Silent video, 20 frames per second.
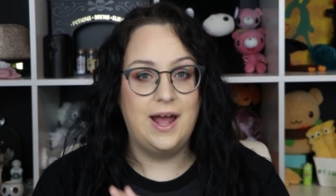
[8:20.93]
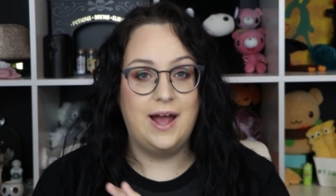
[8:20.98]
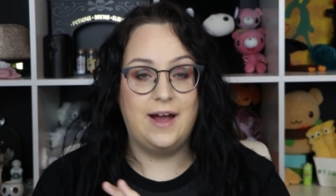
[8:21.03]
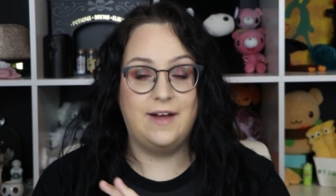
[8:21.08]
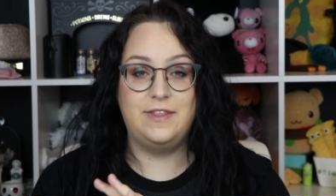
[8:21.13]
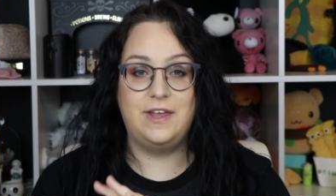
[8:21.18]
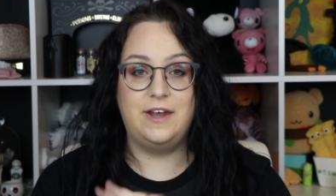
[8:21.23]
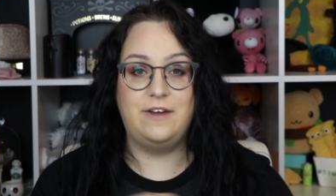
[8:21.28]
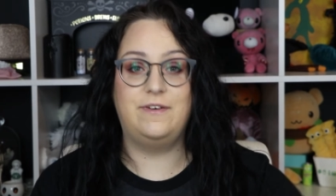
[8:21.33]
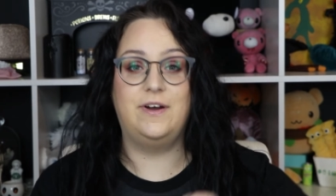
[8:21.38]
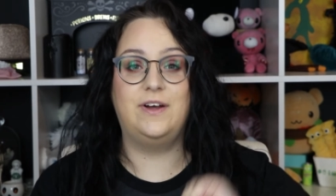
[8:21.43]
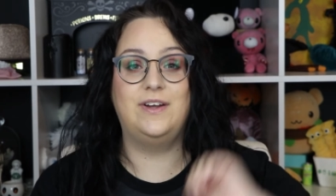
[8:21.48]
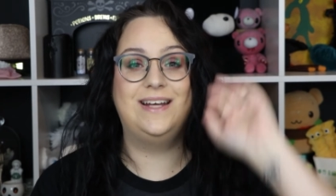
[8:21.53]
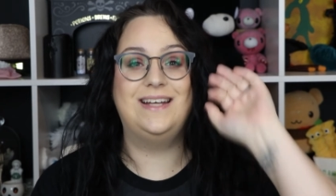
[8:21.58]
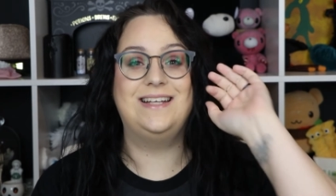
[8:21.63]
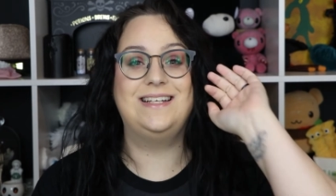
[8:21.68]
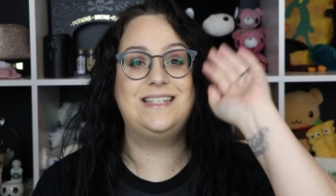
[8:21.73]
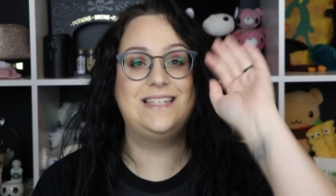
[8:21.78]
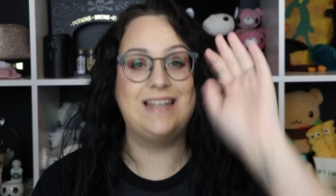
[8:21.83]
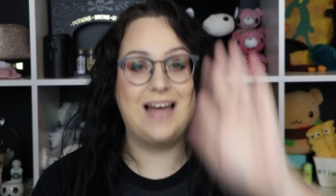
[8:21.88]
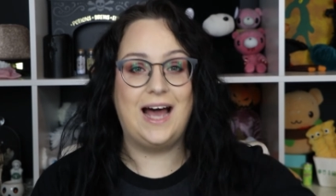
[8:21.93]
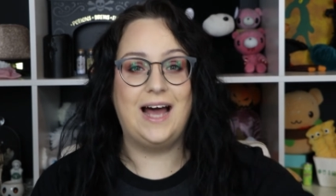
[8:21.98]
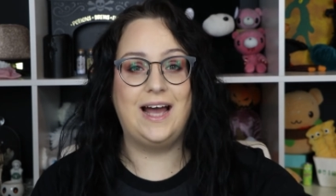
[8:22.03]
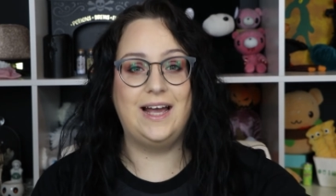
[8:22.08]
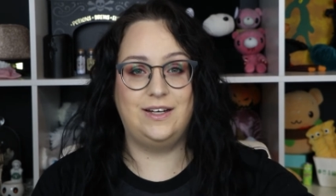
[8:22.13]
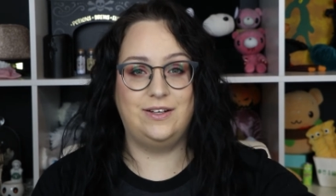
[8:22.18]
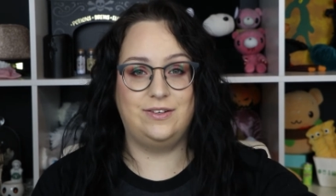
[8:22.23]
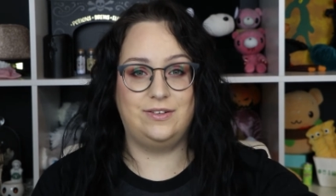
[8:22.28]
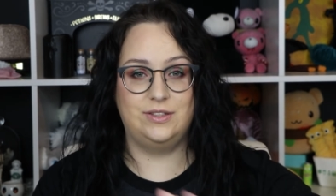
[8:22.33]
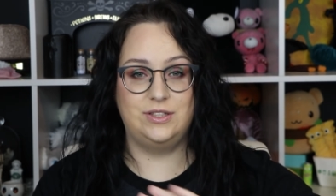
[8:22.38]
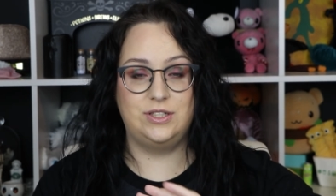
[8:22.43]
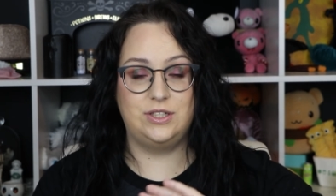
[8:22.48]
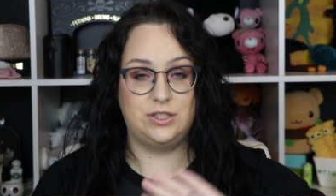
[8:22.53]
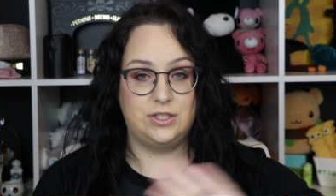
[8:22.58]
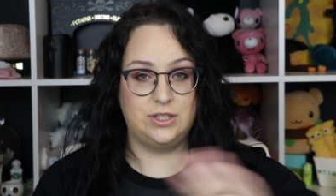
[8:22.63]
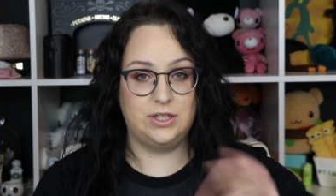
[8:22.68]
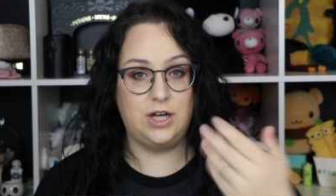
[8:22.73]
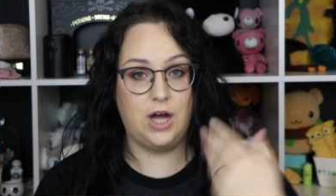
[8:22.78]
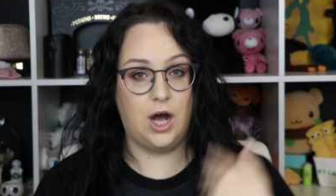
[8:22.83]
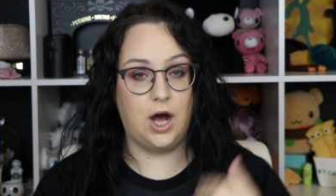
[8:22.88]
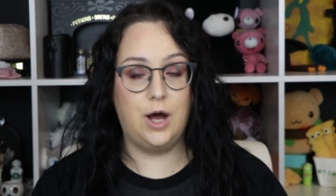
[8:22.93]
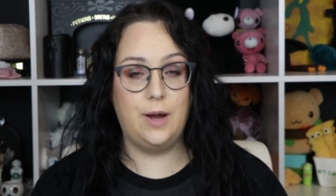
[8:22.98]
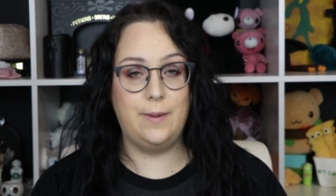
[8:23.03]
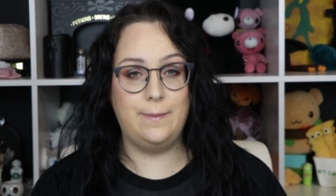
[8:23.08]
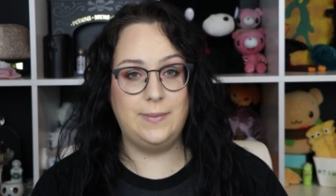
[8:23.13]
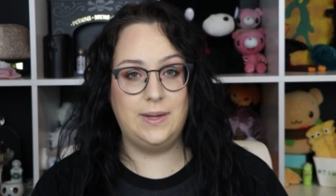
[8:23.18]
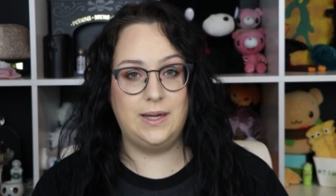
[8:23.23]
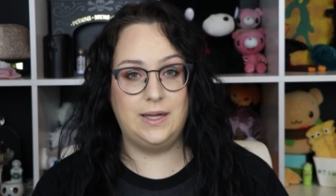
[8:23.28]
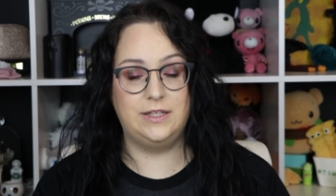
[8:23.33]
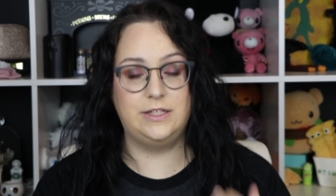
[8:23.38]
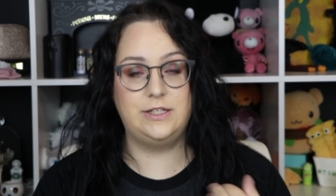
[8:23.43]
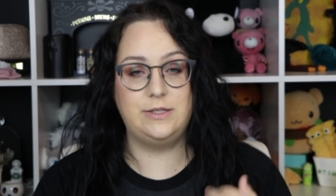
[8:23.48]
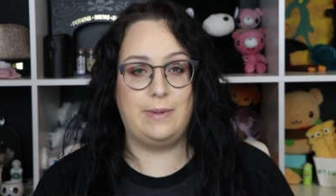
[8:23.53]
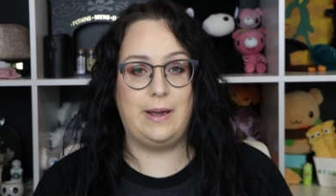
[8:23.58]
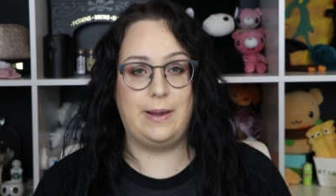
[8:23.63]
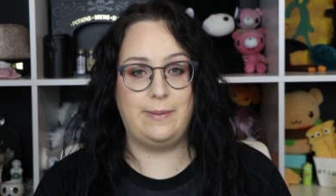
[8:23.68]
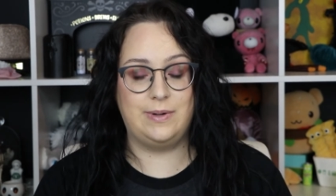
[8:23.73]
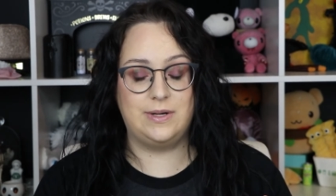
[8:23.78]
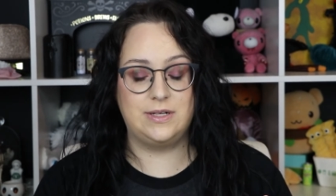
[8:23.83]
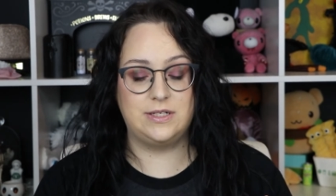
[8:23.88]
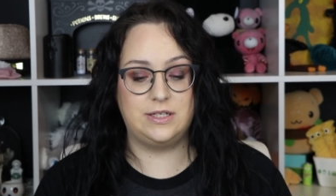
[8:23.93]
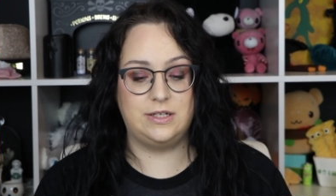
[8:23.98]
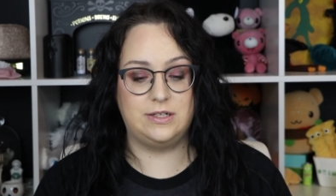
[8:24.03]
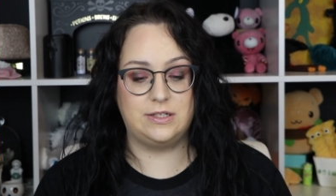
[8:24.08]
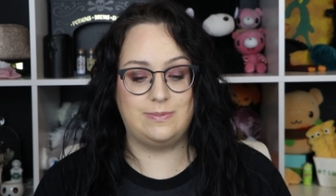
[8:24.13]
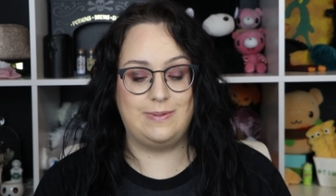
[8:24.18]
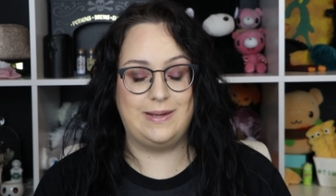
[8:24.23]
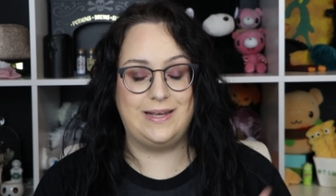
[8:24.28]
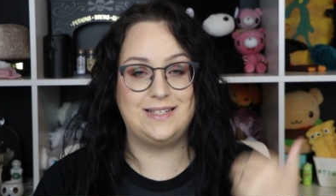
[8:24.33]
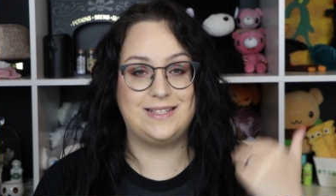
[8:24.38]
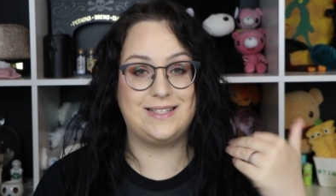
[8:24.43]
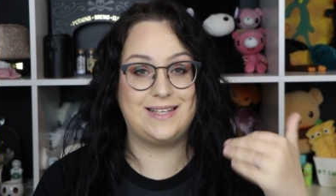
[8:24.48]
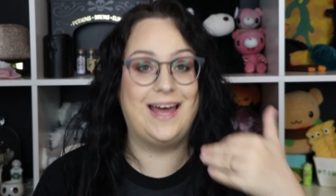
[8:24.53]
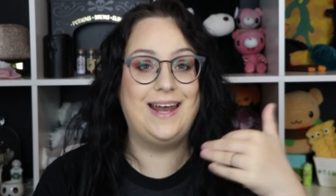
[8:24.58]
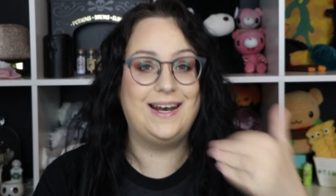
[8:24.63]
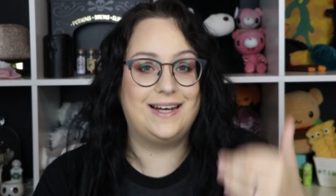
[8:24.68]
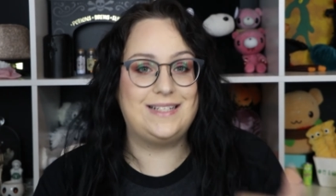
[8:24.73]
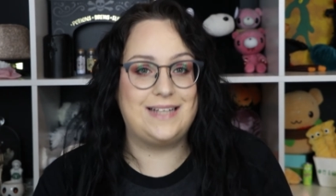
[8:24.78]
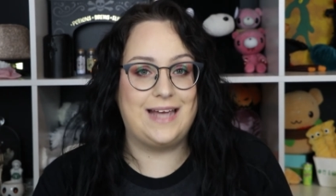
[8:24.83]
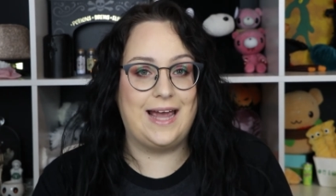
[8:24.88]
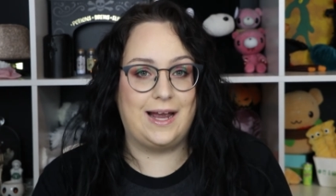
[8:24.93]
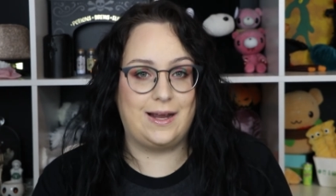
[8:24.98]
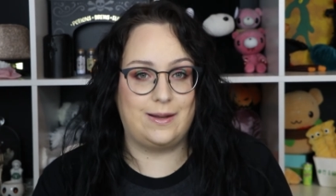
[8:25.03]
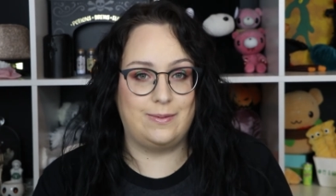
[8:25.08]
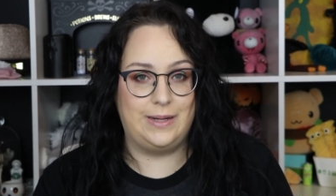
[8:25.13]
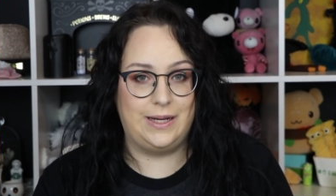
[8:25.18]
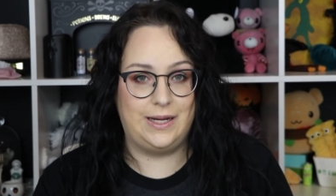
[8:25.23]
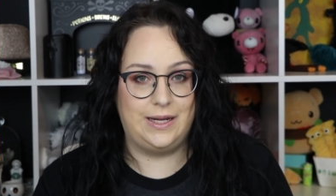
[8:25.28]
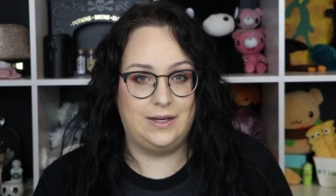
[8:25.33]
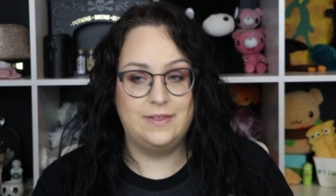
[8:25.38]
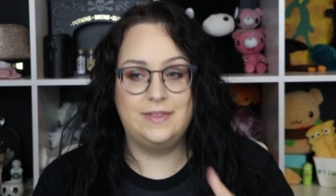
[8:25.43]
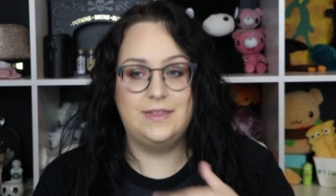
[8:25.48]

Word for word: And they felt entitled to come into my personal space and attack me.